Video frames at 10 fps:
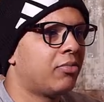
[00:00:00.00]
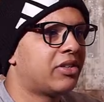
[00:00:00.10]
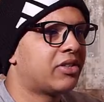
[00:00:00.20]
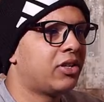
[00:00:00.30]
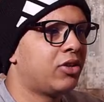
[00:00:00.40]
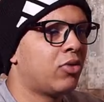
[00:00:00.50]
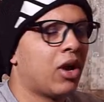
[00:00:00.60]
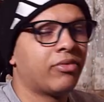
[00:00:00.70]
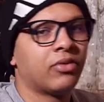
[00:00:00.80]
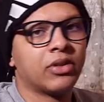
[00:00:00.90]
Basically, you
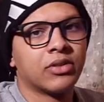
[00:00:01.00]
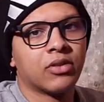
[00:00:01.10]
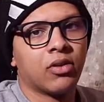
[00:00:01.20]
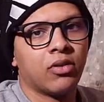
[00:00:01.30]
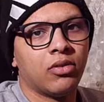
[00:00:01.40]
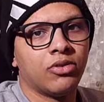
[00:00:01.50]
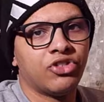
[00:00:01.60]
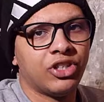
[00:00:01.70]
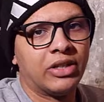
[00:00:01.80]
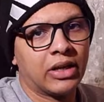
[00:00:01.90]
have to install
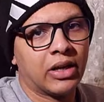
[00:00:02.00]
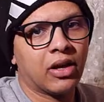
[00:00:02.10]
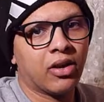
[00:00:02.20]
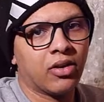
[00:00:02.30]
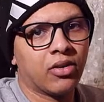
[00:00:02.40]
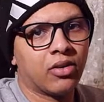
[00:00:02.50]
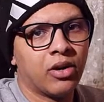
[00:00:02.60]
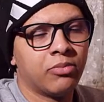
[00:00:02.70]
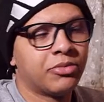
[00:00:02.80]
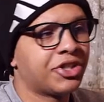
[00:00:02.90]
JDK in
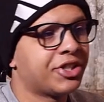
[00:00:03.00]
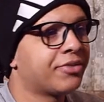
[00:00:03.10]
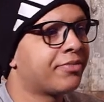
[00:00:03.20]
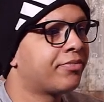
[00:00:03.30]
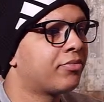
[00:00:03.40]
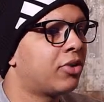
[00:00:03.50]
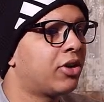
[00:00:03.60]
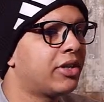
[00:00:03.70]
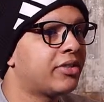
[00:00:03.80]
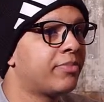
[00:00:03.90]
your machine. All
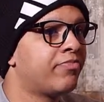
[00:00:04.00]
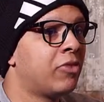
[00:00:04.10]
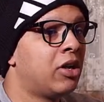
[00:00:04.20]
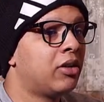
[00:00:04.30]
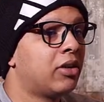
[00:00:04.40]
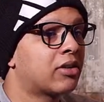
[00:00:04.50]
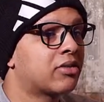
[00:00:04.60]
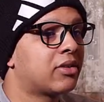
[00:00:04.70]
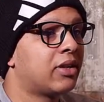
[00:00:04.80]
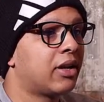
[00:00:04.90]
right.
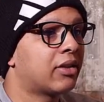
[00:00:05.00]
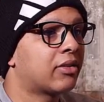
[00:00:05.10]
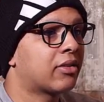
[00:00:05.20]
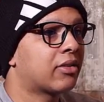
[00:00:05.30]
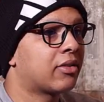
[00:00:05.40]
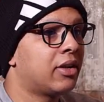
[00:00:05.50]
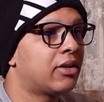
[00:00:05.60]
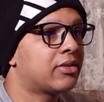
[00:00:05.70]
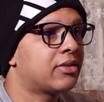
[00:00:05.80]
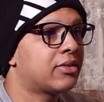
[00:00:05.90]
Next, create
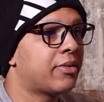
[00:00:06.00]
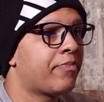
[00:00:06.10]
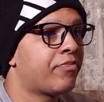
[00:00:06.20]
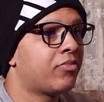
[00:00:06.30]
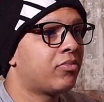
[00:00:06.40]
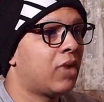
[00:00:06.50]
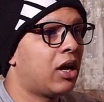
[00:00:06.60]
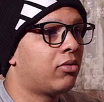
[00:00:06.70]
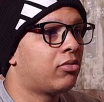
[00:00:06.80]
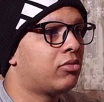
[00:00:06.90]
next.
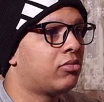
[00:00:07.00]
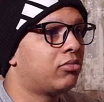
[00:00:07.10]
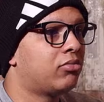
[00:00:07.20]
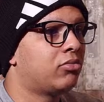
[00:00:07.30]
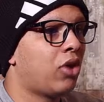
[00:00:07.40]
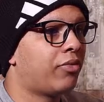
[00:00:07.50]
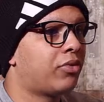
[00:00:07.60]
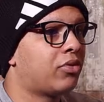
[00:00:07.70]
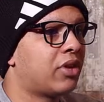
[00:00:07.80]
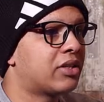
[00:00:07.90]
Now you have
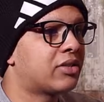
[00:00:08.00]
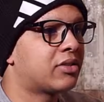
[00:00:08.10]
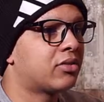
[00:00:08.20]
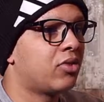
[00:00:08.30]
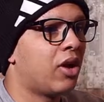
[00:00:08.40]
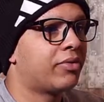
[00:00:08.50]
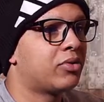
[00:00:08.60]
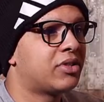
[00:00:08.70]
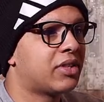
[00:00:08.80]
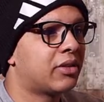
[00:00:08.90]
to test, you have
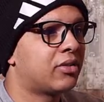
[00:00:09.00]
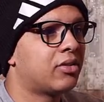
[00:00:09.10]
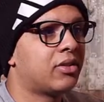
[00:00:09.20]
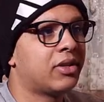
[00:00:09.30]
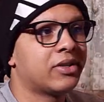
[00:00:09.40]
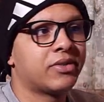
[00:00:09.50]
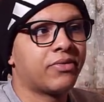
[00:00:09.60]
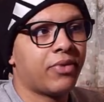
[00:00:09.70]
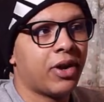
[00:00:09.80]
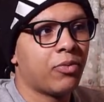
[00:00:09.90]
to set the
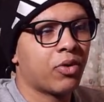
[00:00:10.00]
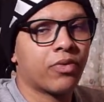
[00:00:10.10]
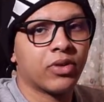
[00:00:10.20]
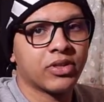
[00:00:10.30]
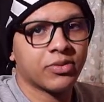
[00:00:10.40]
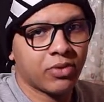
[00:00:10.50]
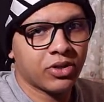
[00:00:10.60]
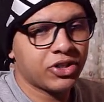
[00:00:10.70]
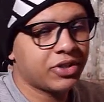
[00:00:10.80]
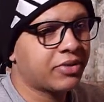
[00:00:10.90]
test framework for this
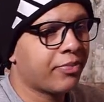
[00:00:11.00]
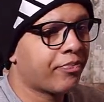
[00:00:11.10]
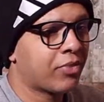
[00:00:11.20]
project.